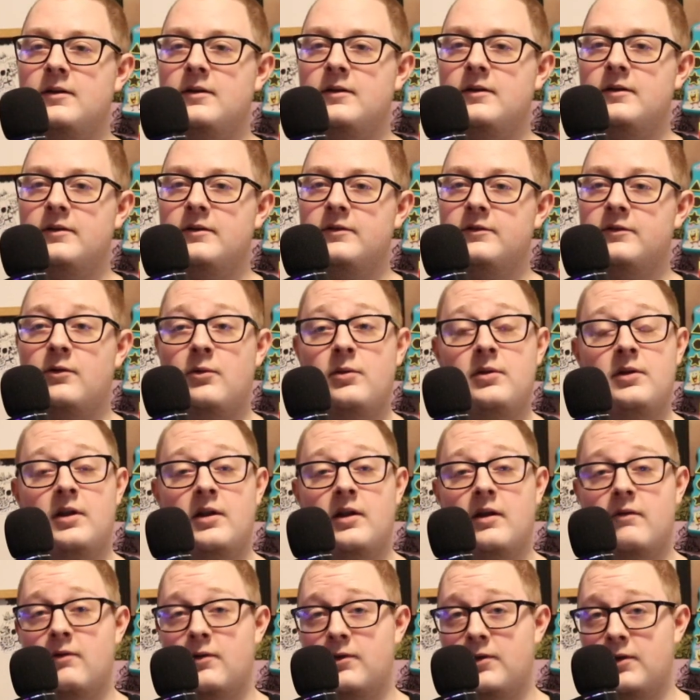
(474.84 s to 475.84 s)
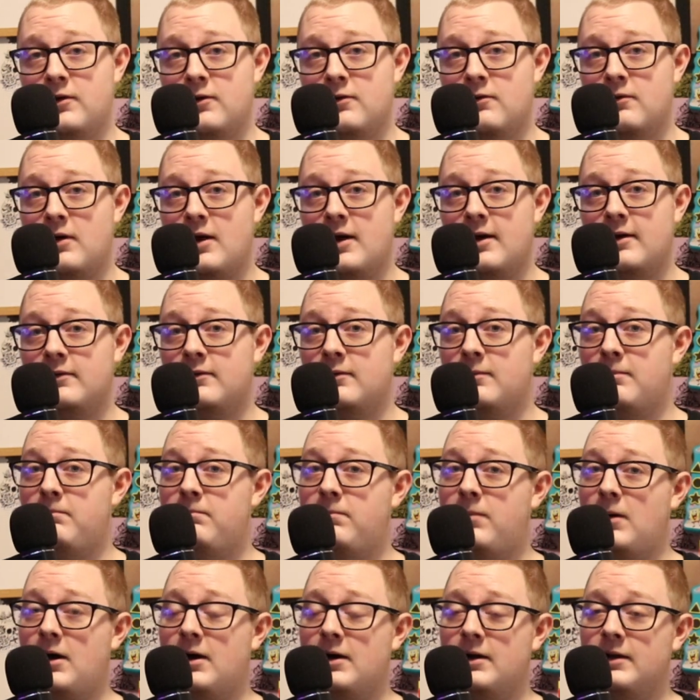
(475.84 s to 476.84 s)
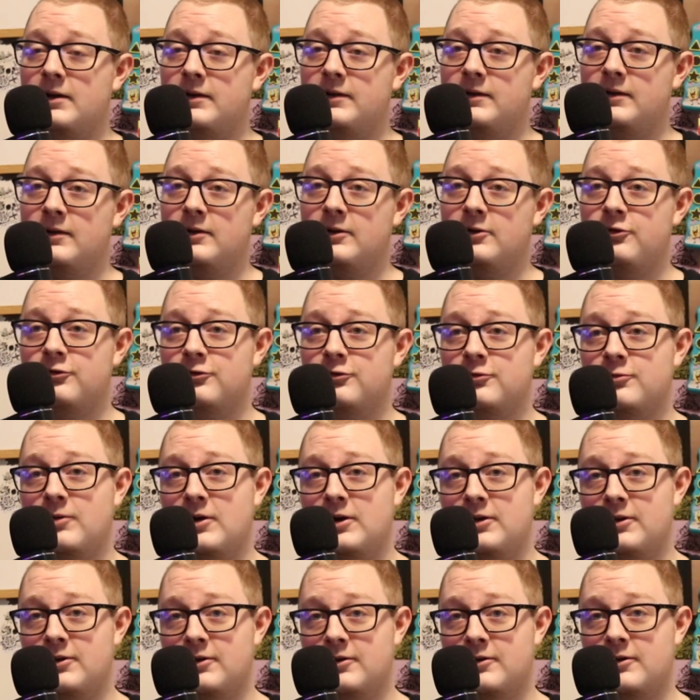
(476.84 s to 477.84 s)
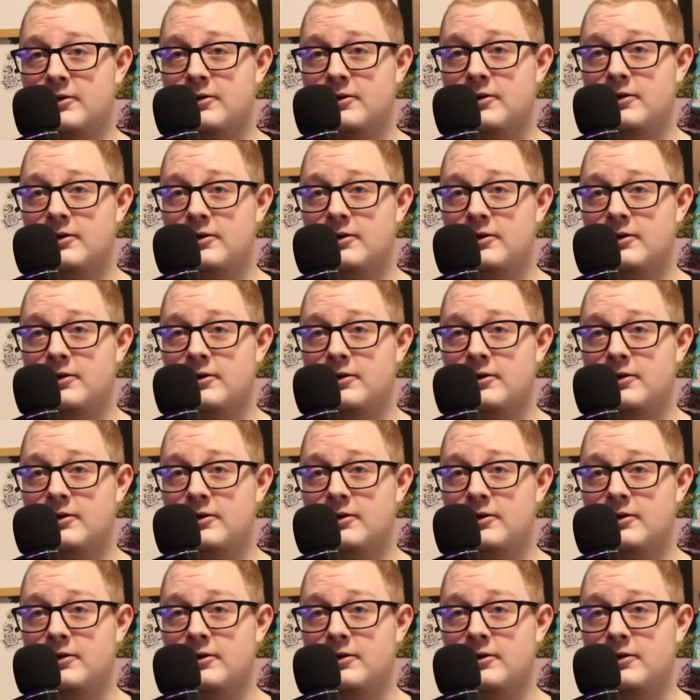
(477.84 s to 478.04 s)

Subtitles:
he did everything correct, but Triller